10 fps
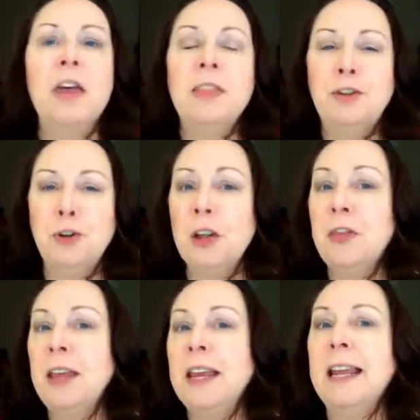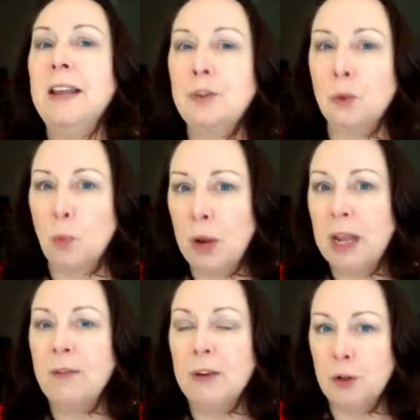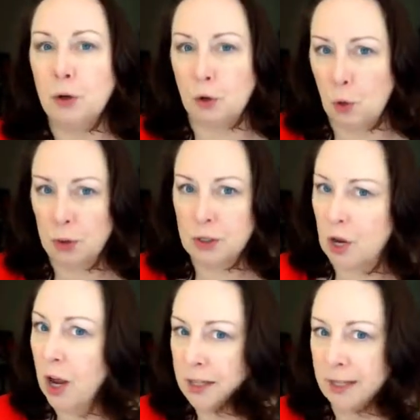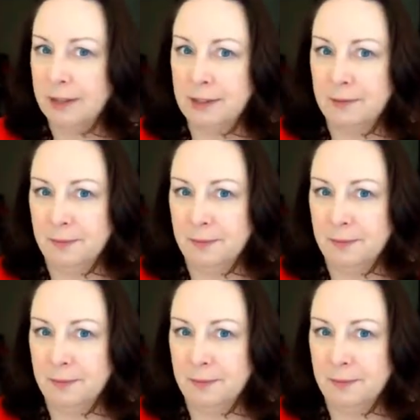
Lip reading: that you can then interweave into your course content.